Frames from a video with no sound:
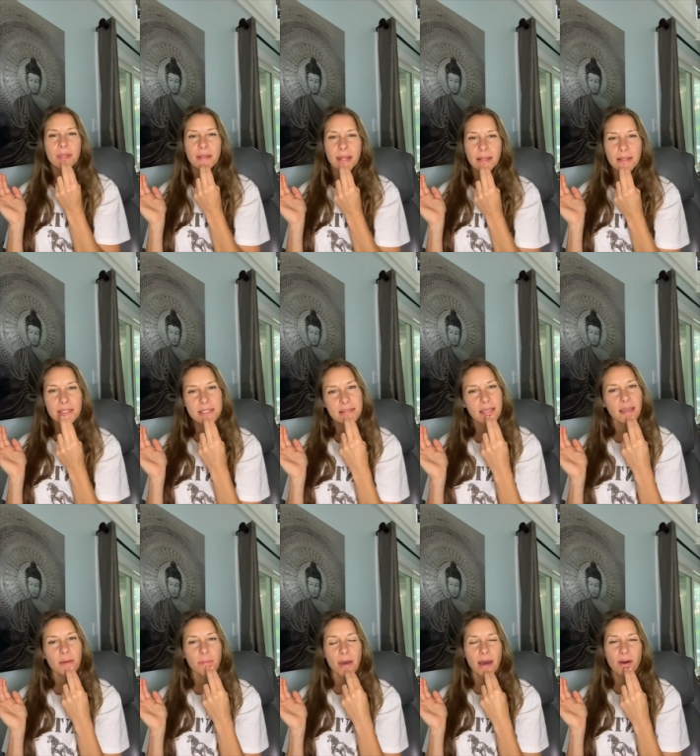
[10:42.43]
Now let's
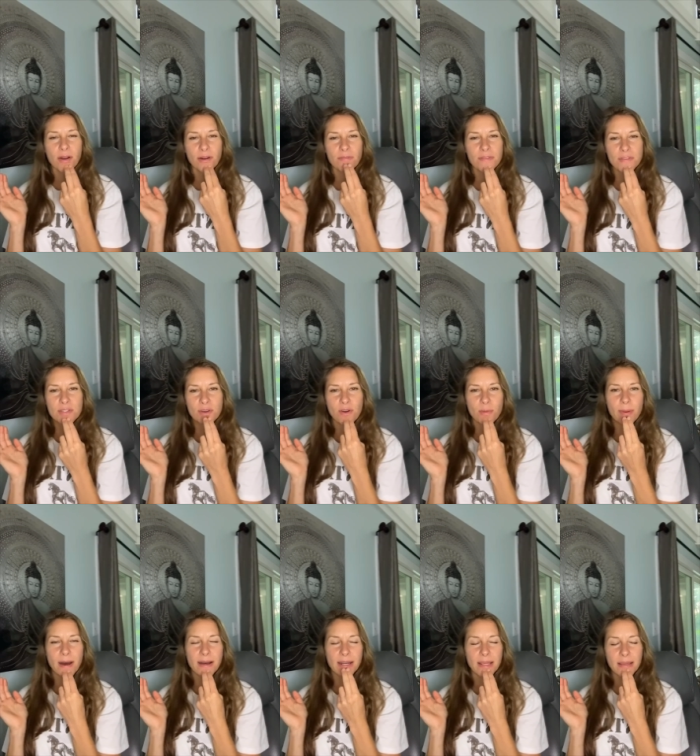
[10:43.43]
think about our physical
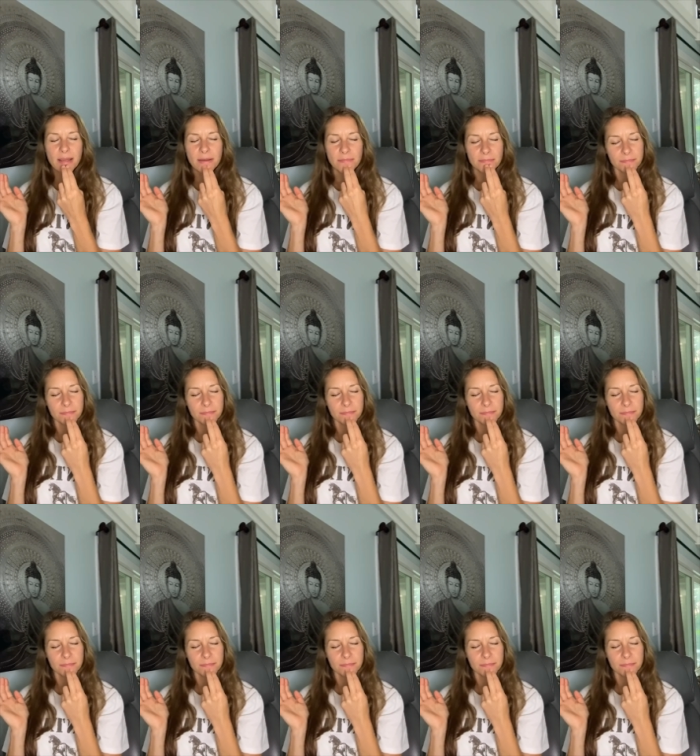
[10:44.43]
body.